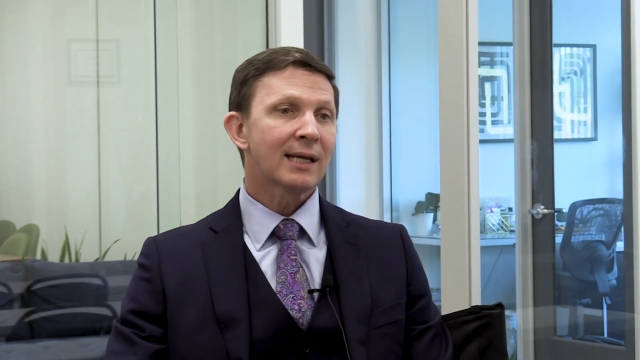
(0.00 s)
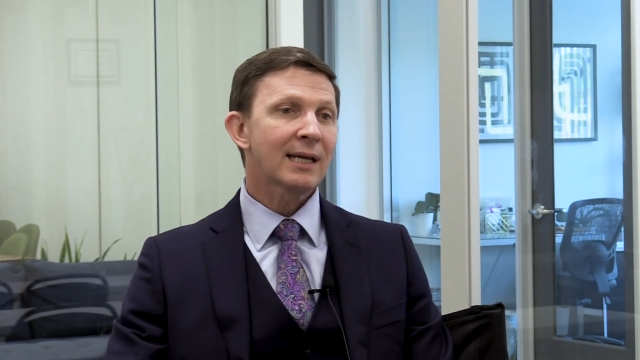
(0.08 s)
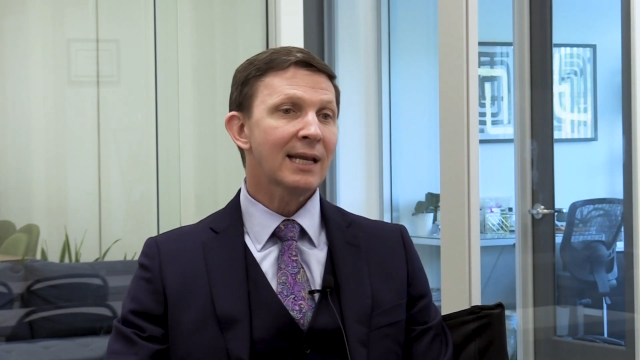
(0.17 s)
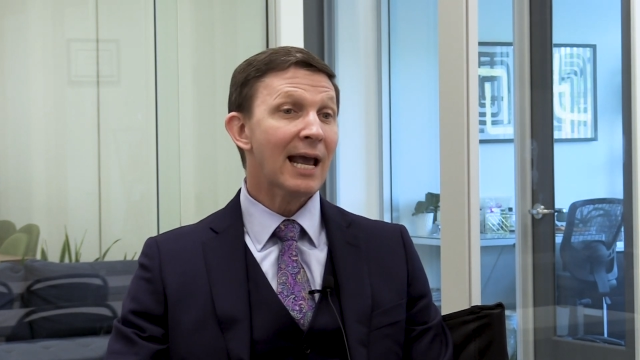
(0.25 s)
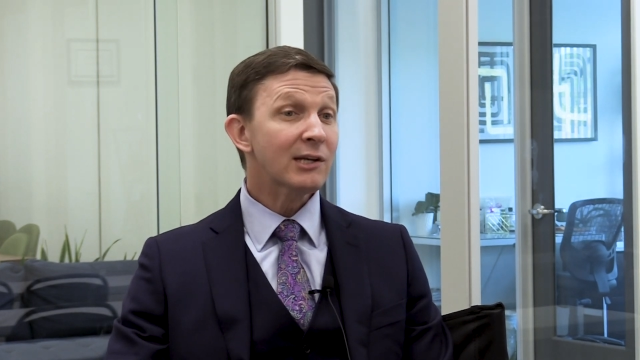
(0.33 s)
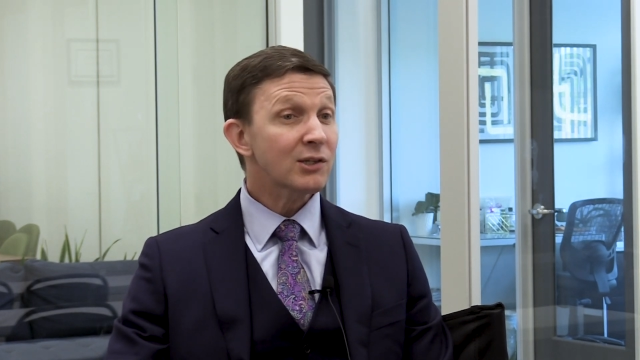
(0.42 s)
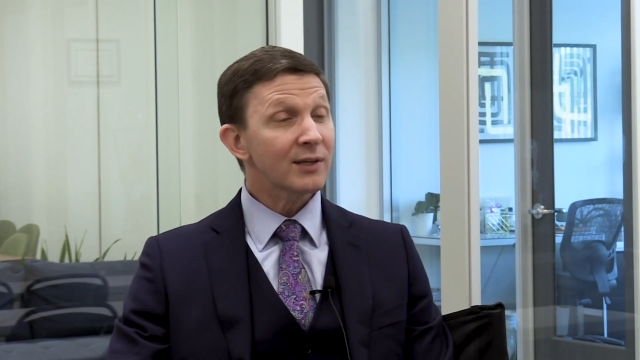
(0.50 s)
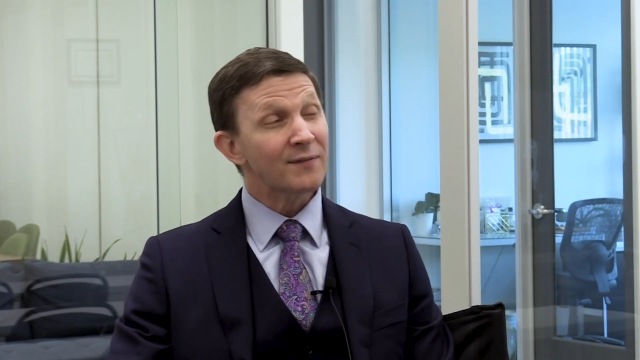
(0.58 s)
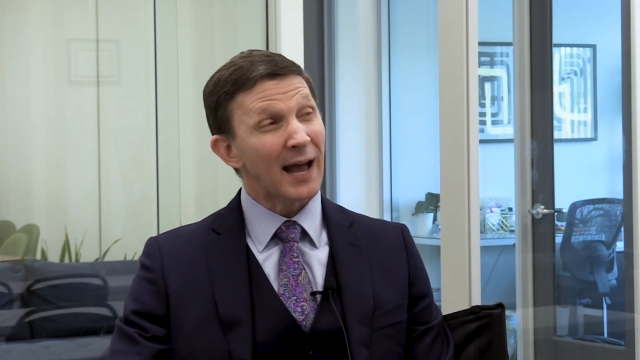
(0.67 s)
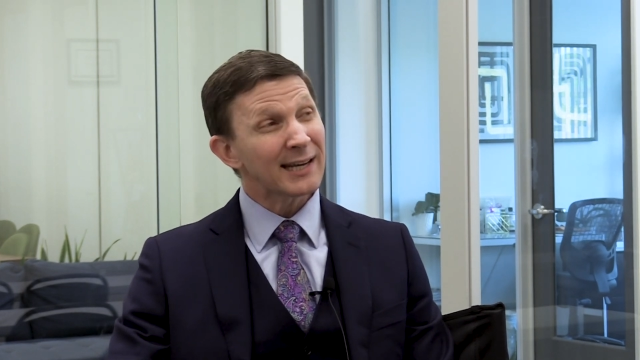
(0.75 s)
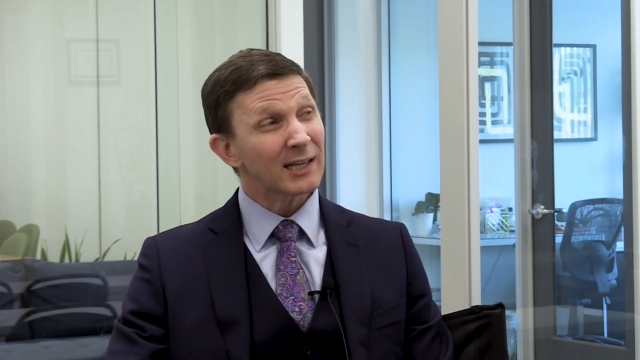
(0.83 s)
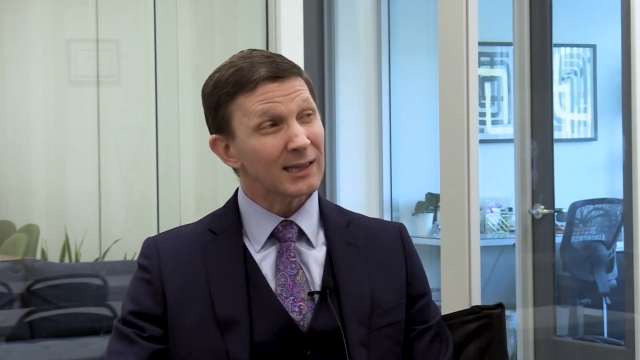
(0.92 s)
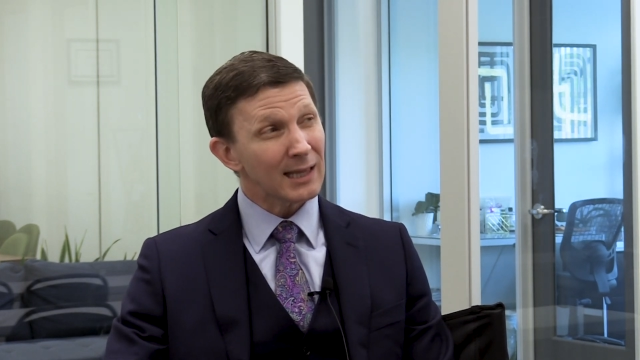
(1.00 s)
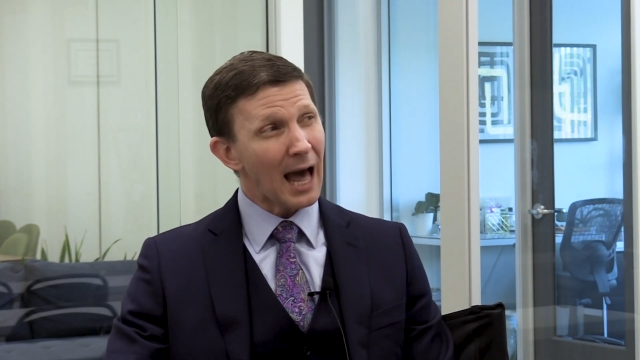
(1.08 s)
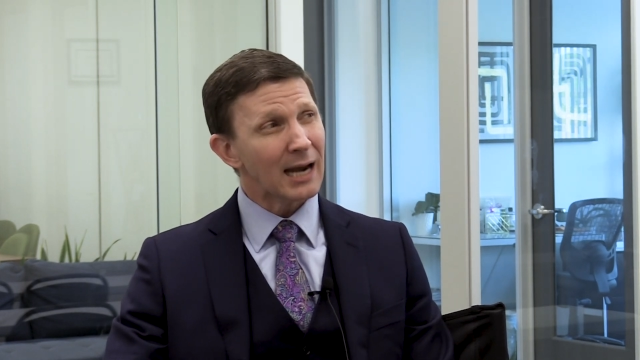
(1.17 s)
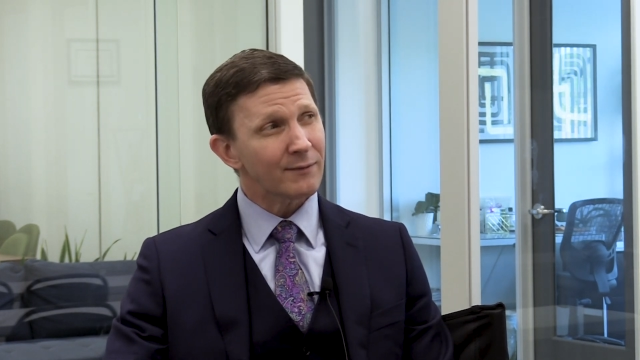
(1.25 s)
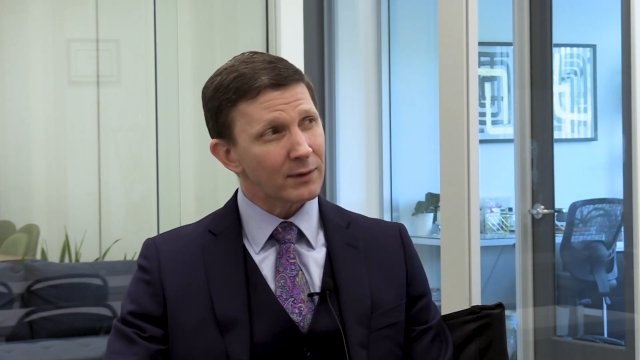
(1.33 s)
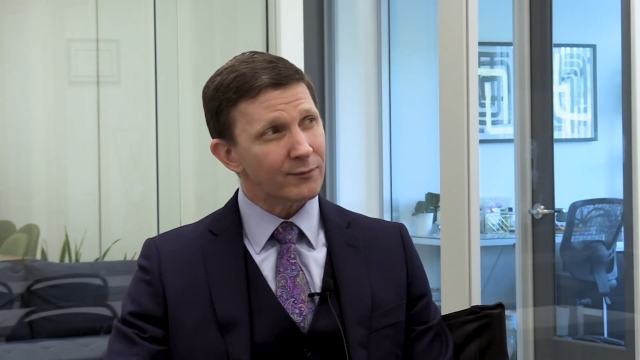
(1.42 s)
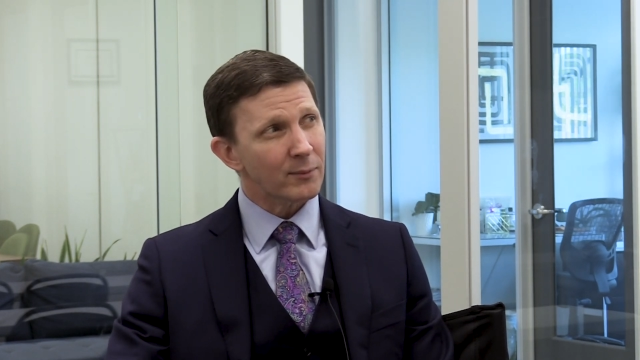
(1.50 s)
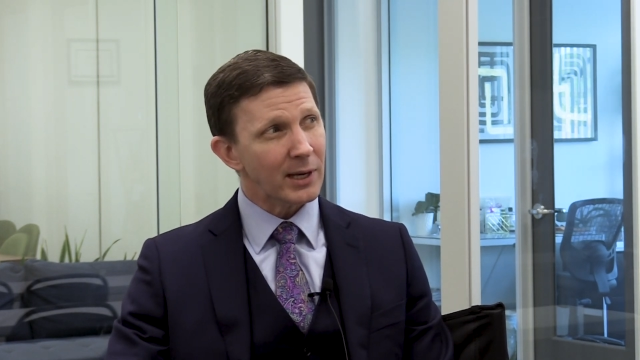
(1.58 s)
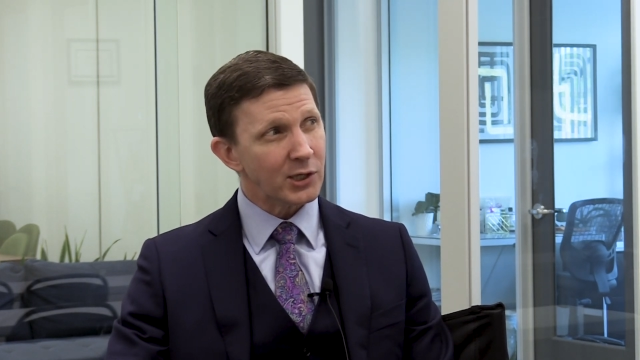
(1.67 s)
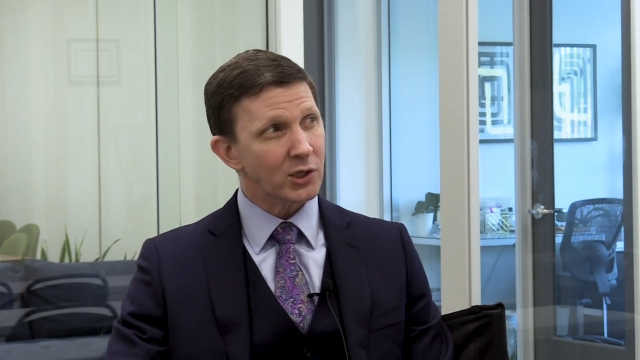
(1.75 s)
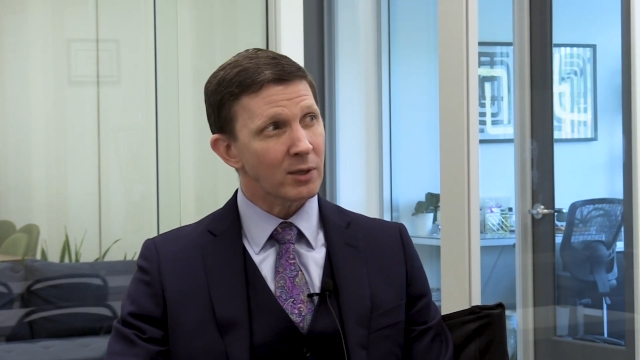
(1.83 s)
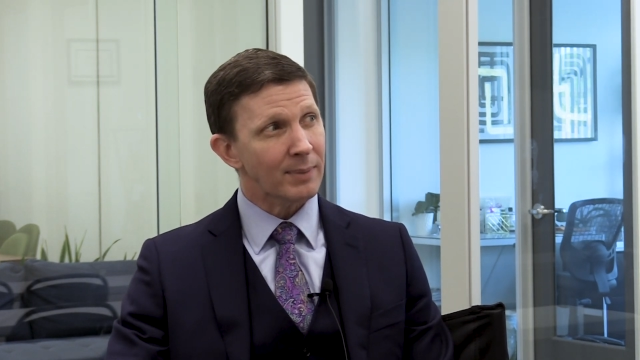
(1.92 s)
can actually find a lot of
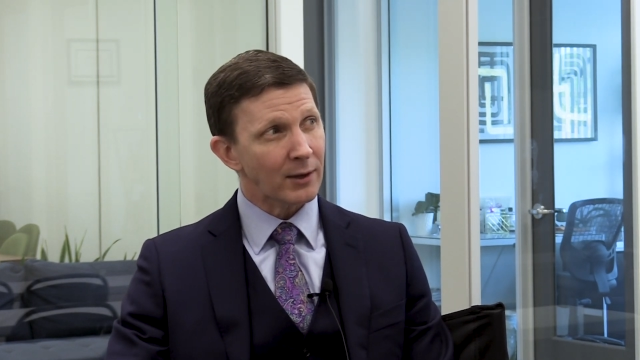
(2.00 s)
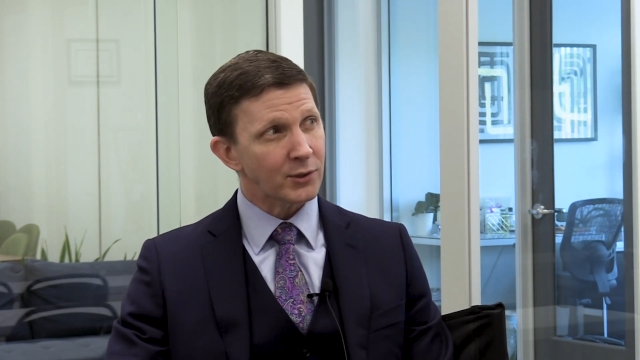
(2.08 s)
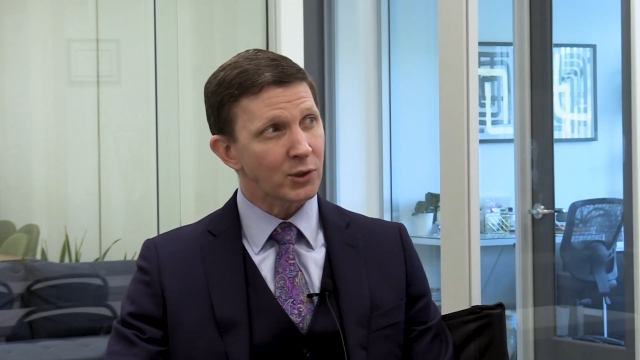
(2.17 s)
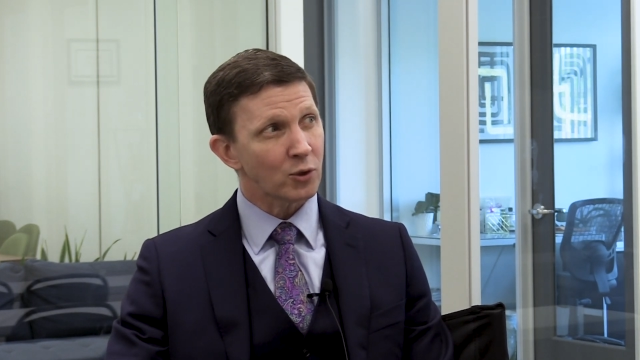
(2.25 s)
information about